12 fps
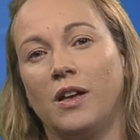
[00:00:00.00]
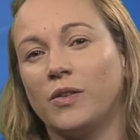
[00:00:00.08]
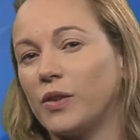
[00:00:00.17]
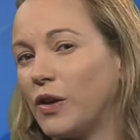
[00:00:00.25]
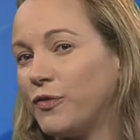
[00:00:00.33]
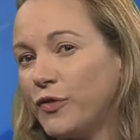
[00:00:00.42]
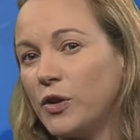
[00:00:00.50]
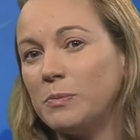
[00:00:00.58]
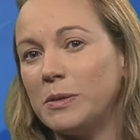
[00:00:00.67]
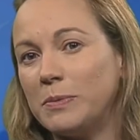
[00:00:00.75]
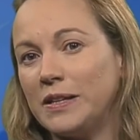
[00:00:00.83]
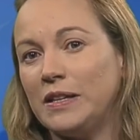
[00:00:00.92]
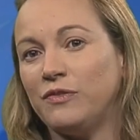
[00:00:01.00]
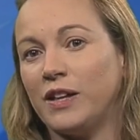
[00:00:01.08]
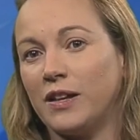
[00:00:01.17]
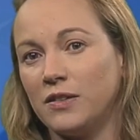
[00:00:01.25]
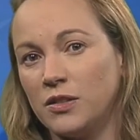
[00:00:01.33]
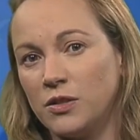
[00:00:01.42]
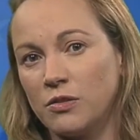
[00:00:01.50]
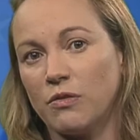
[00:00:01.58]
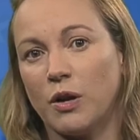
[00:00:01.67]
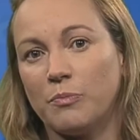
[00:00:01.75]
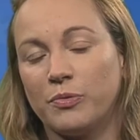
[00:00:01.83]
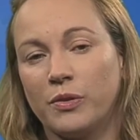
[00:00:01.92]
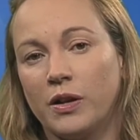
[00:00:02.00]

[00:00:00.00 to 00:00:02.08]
So I firmly believe that Europe